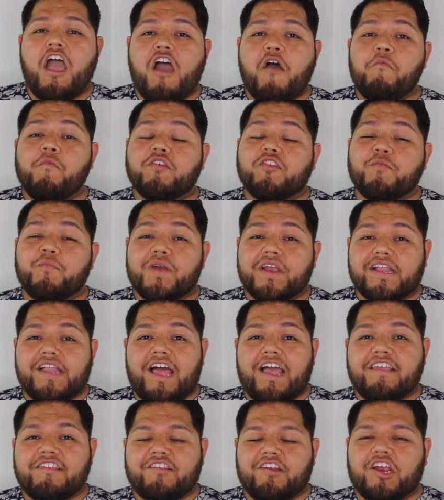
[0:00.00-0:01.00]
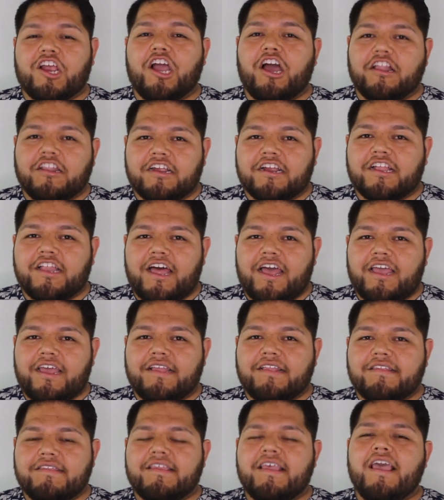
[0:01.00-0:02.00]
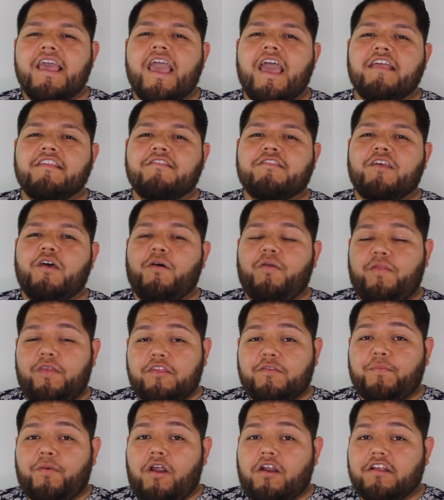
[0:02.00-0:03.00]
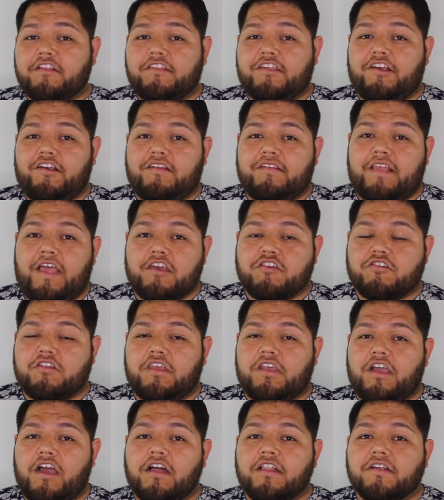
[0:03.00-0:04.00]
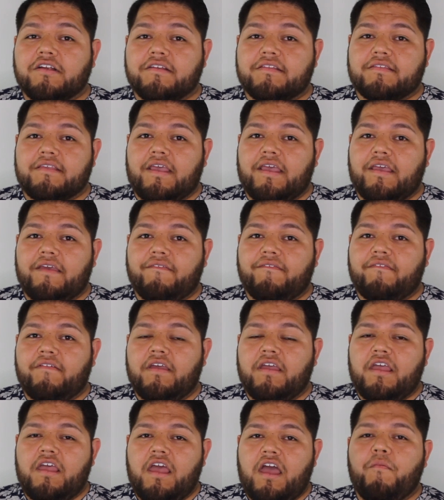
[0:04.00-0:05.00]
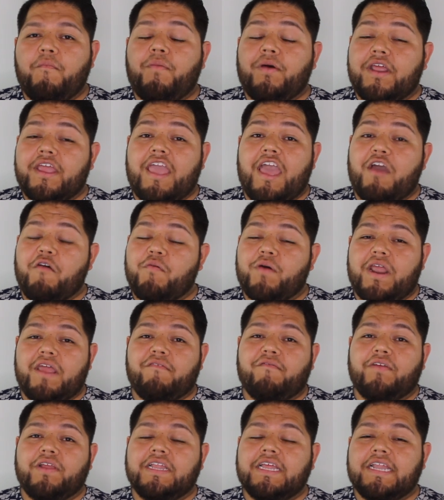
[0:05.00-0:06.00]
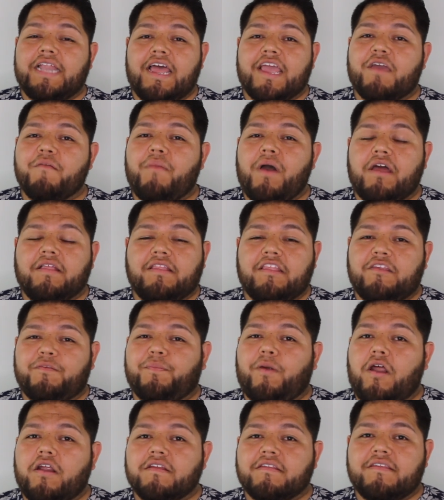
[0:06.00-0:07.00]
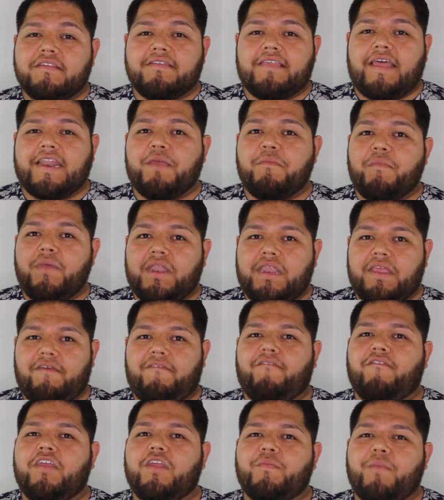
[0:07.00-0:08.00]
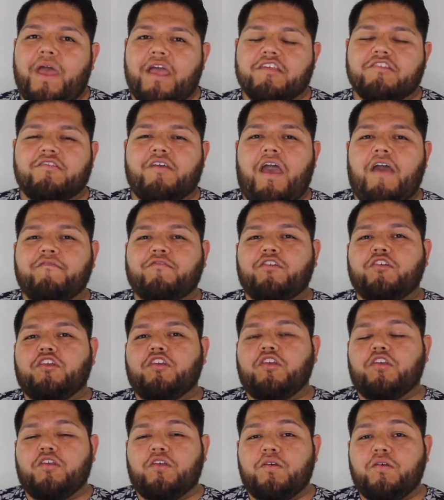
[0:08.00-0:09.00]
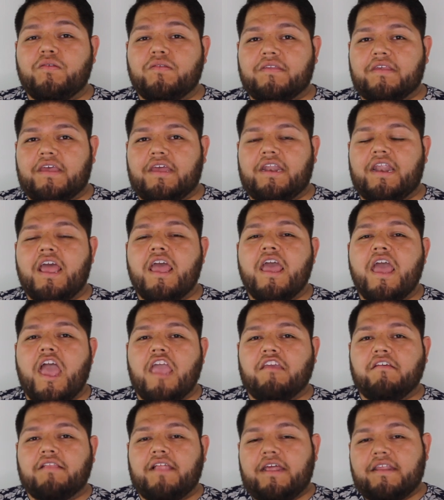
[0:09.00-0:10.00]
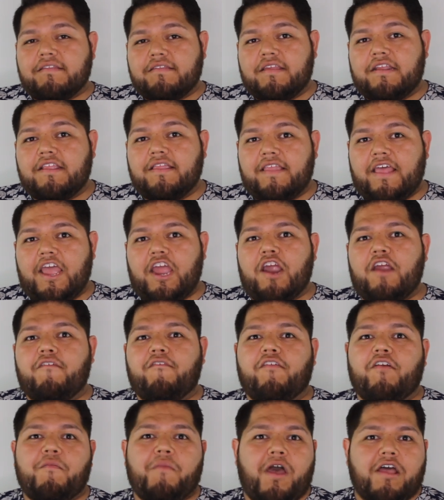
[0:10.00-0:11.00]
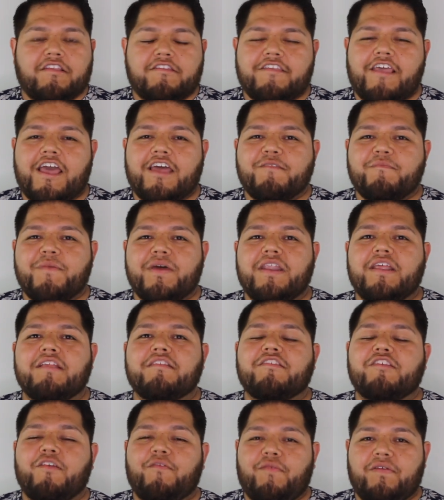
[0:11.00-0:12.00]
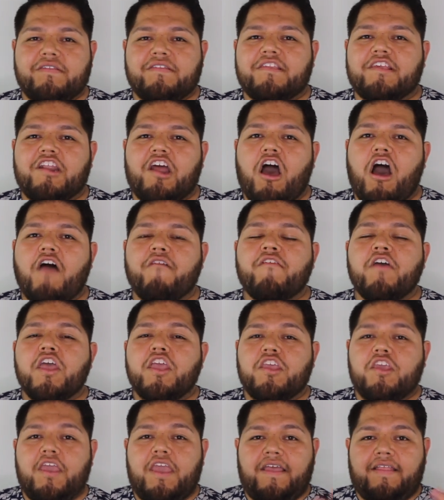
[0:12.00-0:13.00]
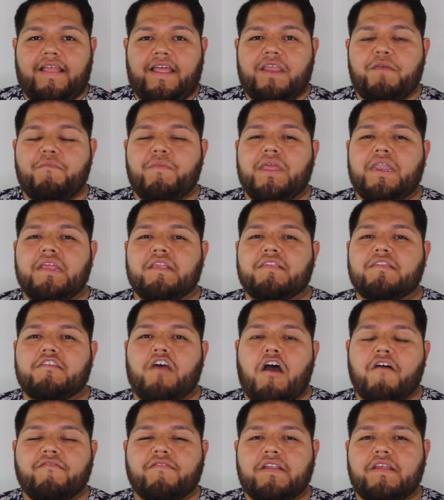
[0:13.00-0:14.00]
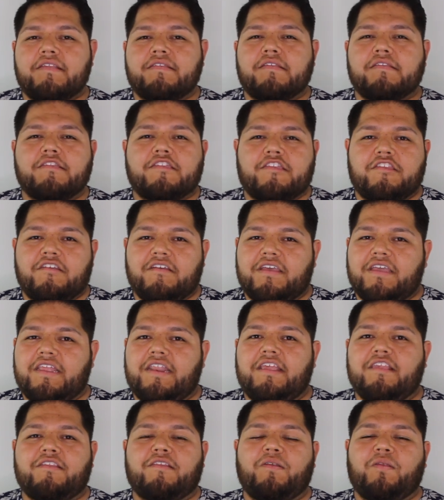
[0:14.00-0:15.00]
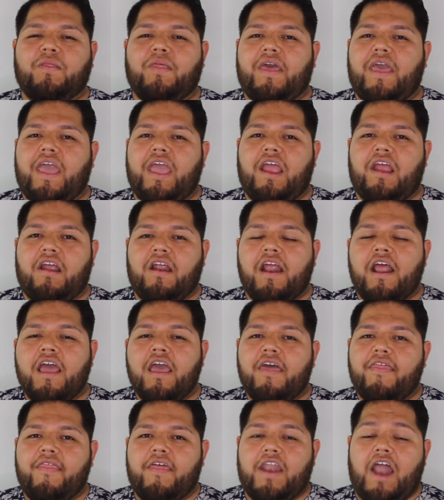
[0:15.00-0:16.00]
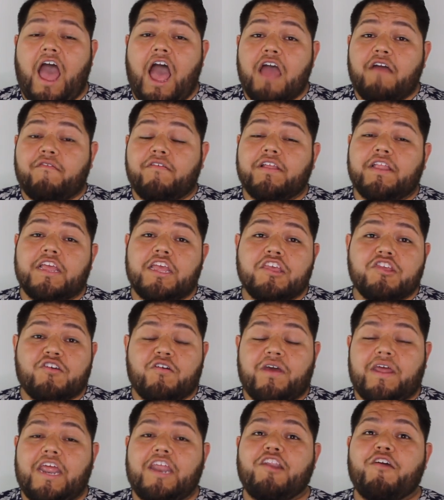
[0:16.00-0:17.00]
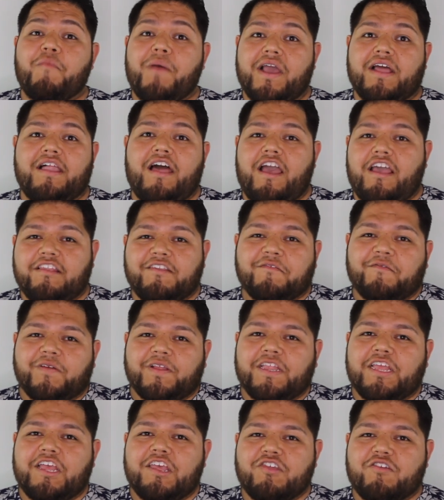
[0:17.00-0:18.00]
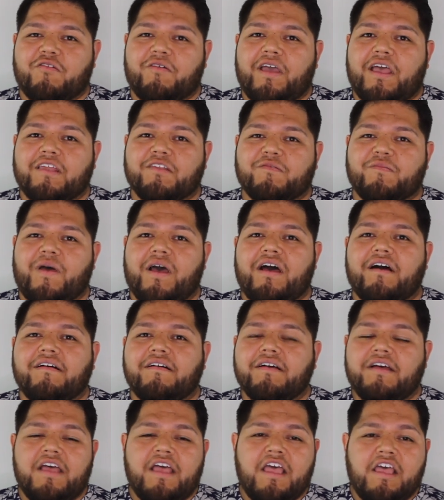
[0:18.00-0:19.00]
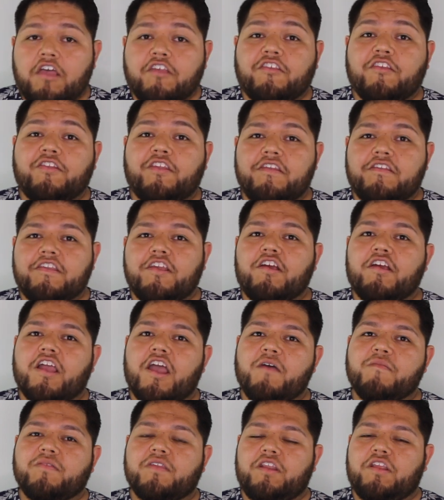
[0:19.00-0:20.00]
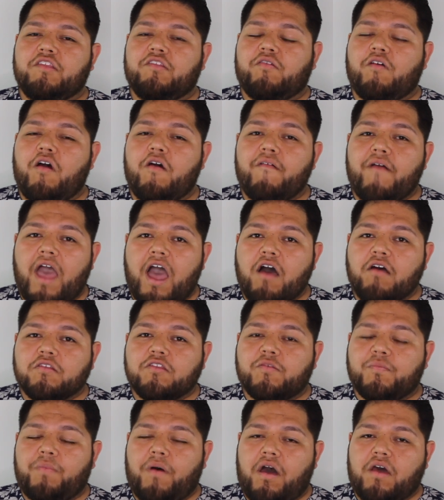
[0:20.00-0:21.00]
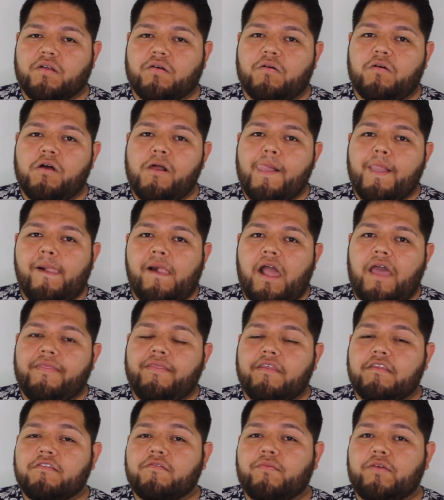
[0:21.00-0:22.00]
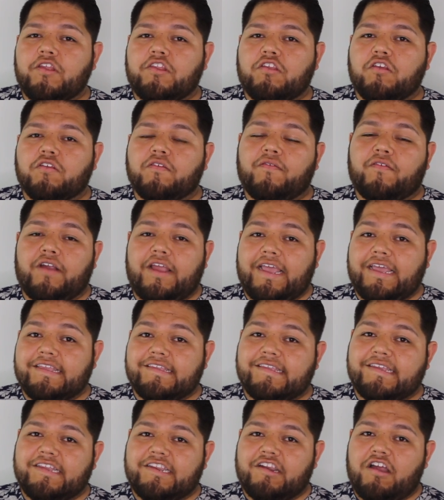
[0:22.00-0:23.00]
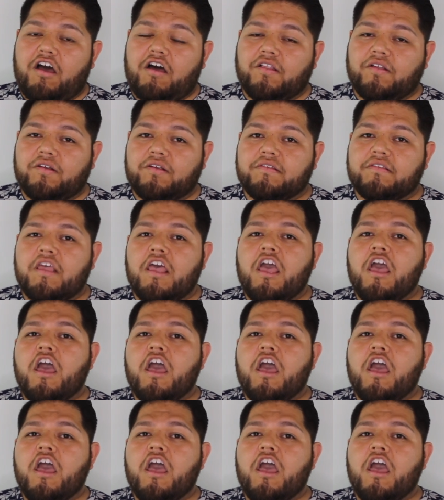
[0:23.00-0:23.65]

Most of my clients are color clients, and so this product here is actually color safe. But again, what I really like about these products is that immediate feedback. So after you use it and you let it sit in the hair for about 10 minutes, you rinse it off, you get that immediate softness and silkiness to the hair that I really enjoy, and I know my clients really enjoy as well. So this here comes in a 12-ounce bottle, and this retails for $18.